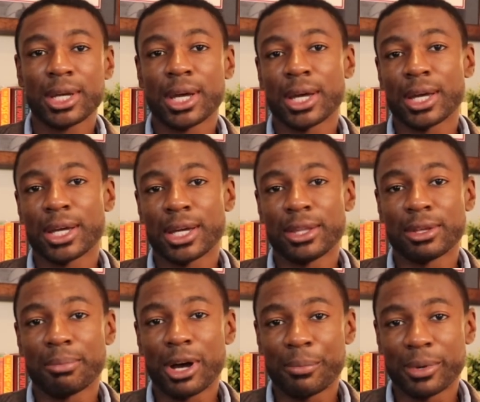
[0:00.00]
in
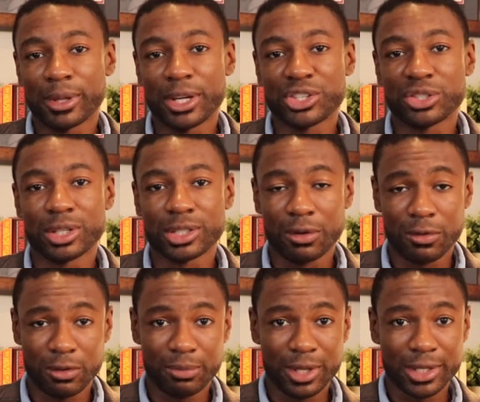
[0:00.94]
the population that suffer
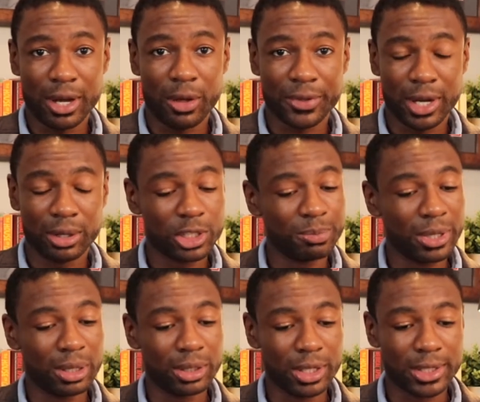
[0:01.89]
from these healthcare
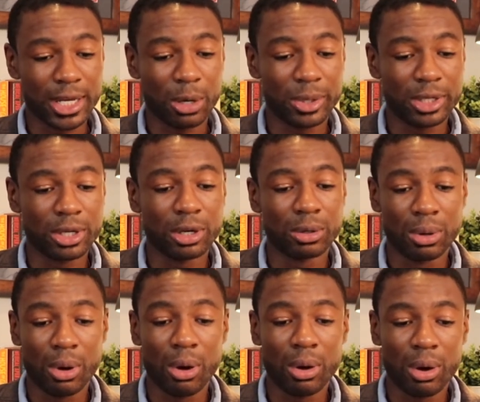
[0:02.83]
disparities that we
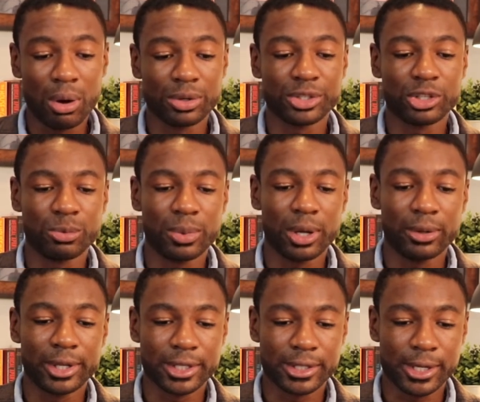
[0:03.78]
know all too
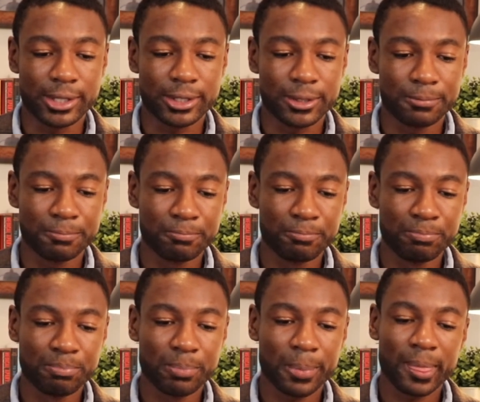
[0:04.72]
well exist.
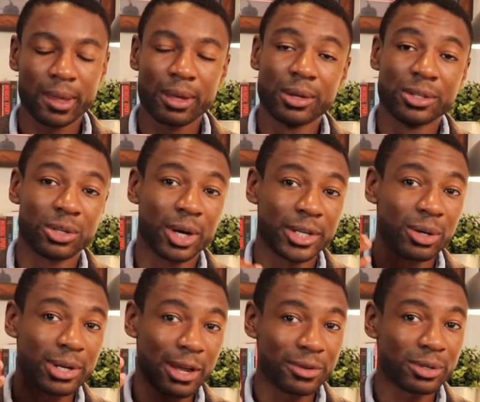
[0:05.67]
So I
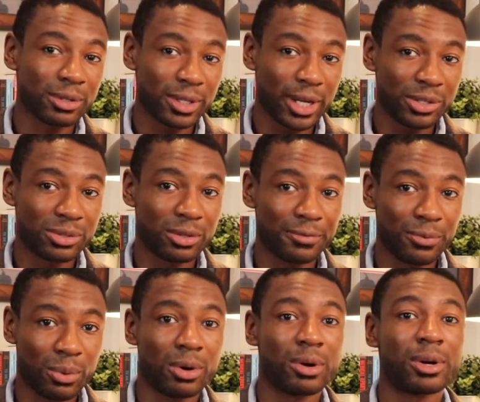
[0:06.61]
don't have the answer
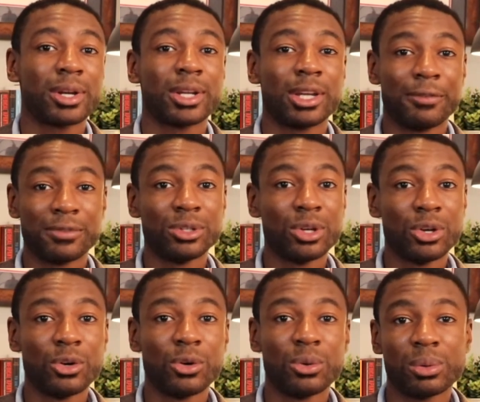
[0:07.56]
for if
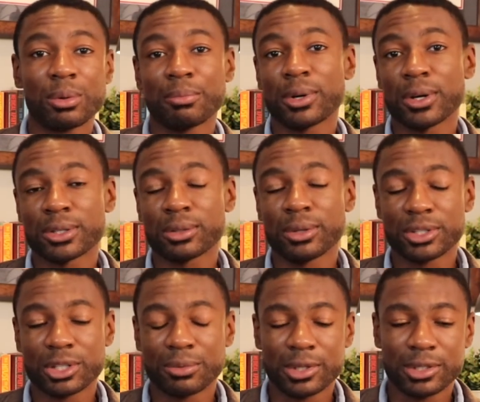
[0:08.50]
you personally
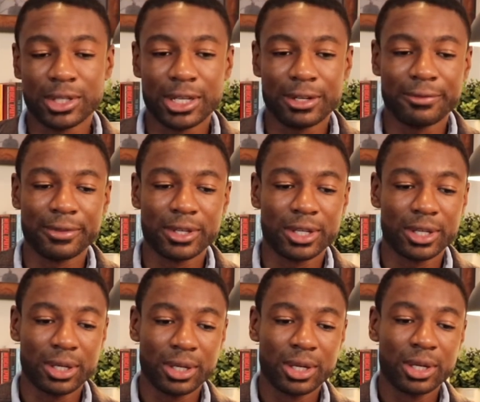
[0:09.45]
should receive
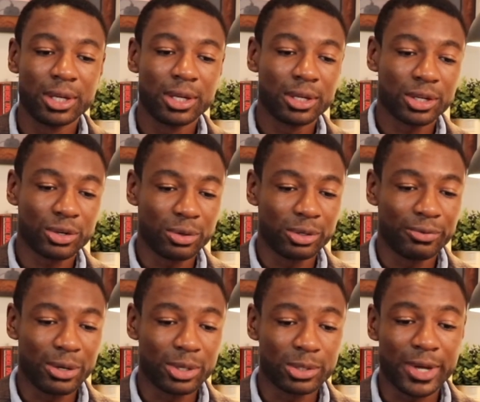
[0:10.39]
the
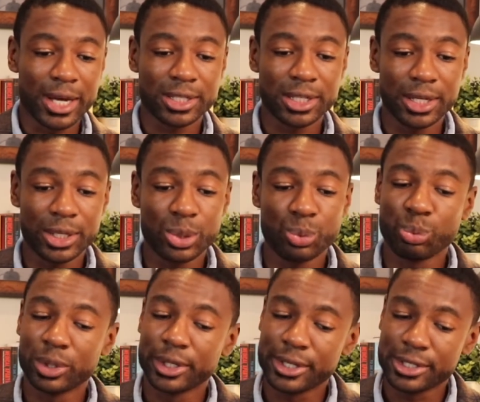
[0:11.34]
coronavirus vaccine
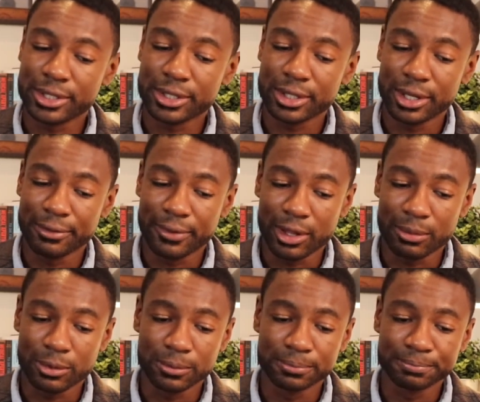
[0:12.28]
when it is
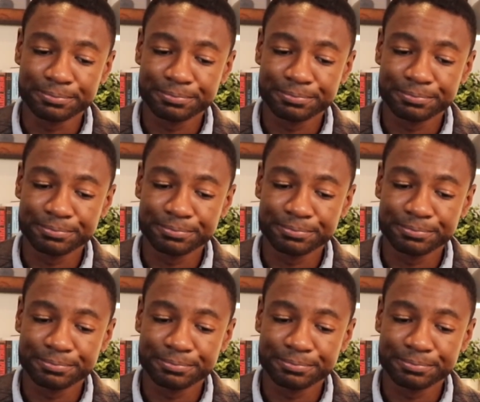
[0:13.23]
available.